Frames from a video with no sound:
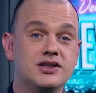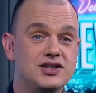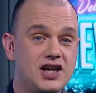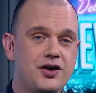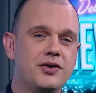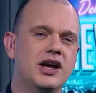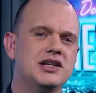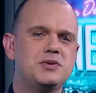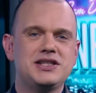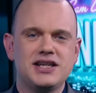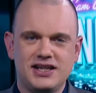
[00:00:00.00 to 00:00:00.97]
So,
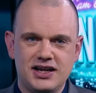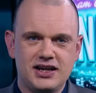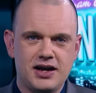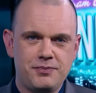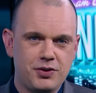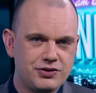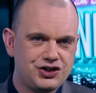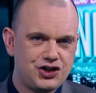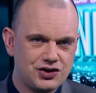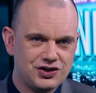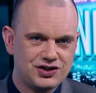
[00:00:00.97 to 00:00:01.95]
as we said earlier, Boris
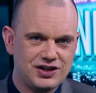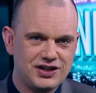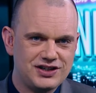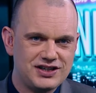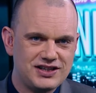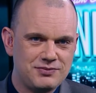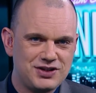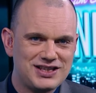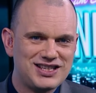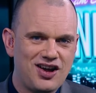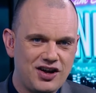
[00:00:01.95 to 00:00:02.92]
Johnson has
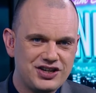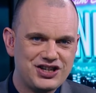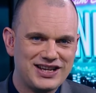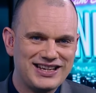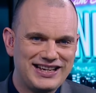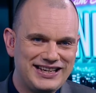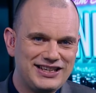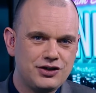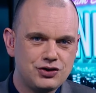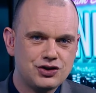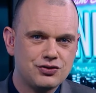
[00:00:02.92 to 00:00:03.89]
attempted to hijack the
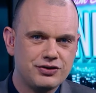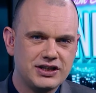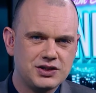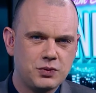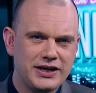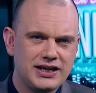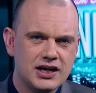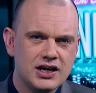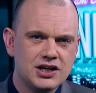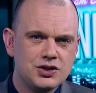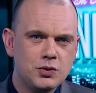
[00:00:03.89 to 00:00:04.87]
EU story this week
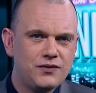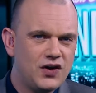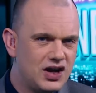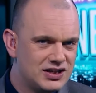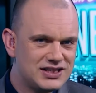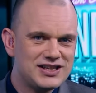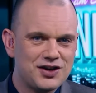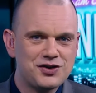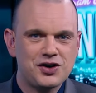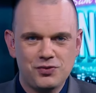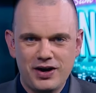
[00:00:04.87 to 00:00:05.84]
to advance his
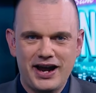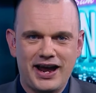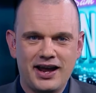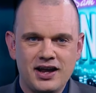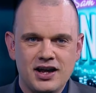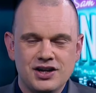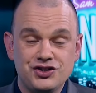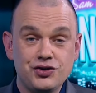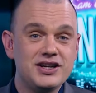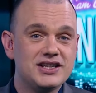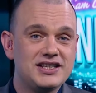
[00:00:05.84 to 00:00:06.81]
own career.
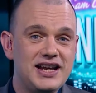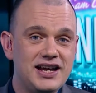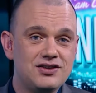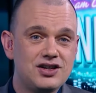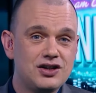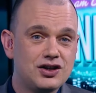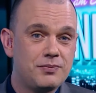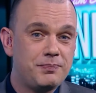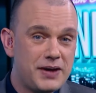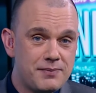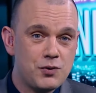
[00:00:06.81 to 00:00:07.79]
Joining us now to look a
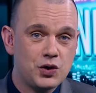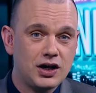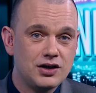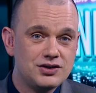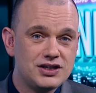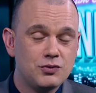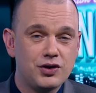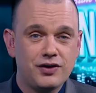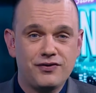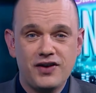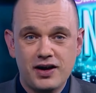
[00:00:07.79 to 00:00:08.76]
bit more closely at
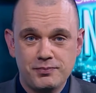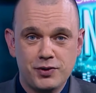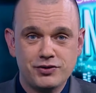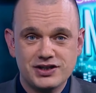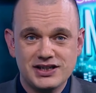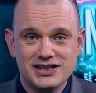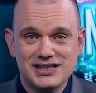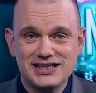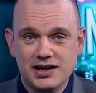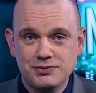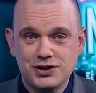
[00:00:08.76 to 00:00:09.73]
what the fuck Boris thinks
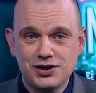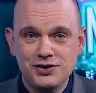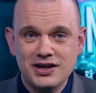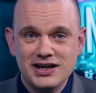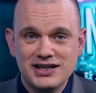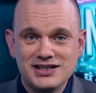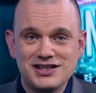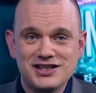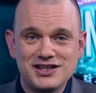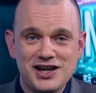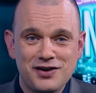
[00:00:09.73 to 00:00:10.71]
he's up to is
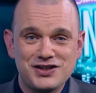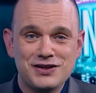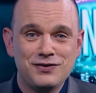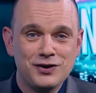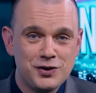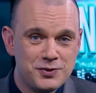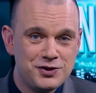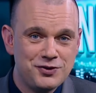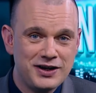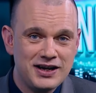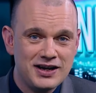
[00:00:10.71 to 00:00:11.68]
Conservative
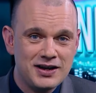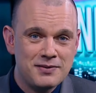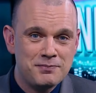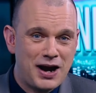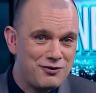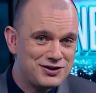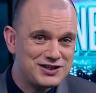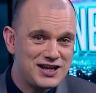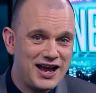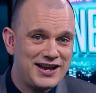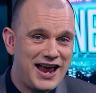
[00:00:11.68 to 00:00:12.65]
luminary,
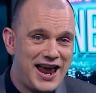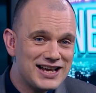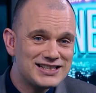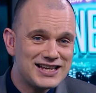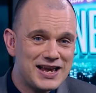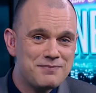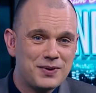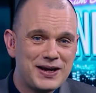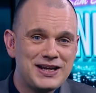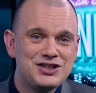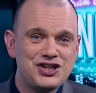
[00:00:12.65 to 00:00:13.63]
barrister and
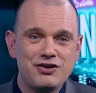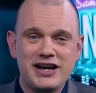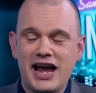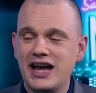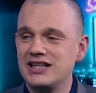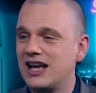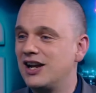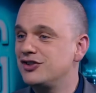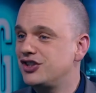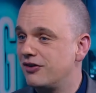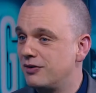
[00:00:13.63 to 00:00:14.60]
ex-MP Jerry Hayes.
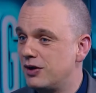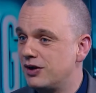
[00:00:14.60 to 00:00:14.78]
Hello, Jerry.